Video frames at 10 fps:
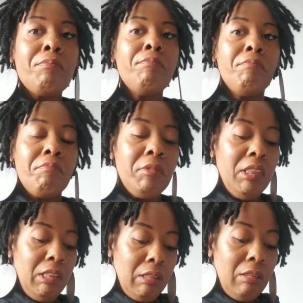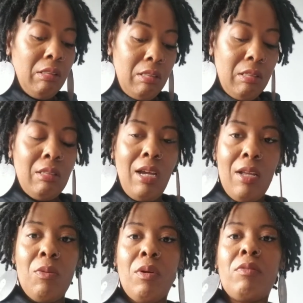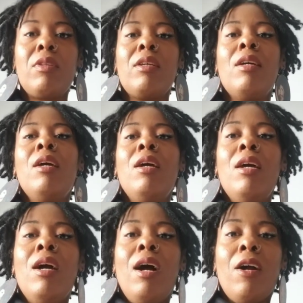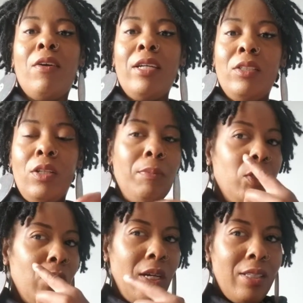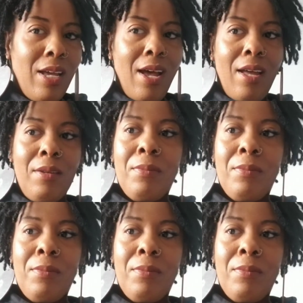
this is kind of worth it. All right, so let me do the other eye.